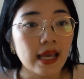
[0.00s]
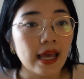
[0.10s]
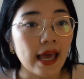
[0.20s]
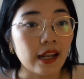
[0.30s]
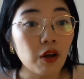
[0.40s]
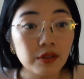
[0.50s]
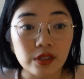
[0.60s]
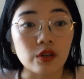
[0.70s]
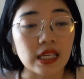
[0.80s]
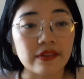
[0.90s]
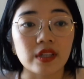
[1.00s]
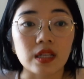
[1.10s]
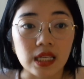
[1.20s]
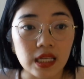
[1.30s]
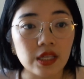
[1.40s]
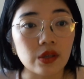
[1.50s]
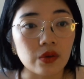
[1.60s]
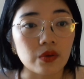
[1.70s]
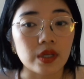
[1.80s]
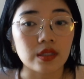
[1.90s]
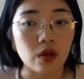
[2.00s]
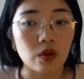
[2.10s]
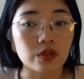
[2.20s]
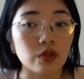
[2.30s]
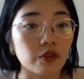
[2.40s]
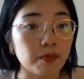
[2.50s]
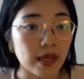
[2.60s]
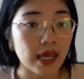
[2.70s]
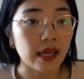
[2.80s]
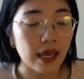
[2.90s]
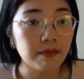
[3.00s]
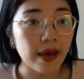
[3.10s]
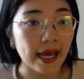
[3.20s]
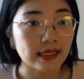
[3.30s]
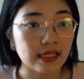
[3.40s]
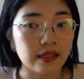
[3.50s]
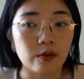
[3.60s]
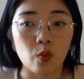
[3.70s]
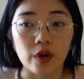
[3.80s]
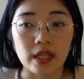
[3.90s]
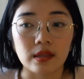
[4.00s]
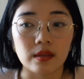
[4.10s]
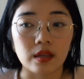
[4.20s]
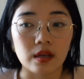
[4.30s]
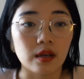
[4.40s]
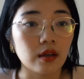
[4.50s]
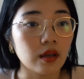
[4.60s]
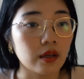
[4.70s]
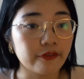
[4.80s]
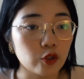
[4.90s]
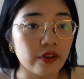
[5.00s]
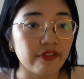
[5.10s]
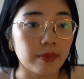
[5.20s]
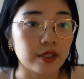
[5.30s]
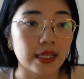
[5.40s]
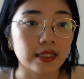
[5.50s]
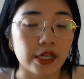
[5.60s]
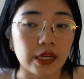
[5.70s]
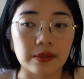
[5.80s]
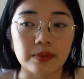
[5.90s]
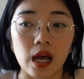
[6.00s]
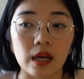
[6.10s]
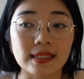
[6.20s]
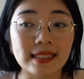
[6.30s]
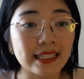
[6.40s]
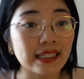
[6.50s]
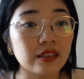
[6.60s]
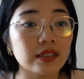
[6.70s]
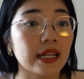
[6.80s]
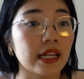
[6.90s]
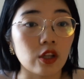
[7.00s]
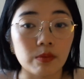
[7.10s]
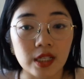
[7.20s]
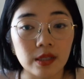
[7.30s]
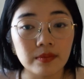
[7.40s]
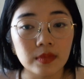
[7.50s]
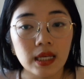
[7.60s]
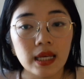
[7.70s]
And also even the EU is also being impacted with the 25% tariffs on steel and aluminum,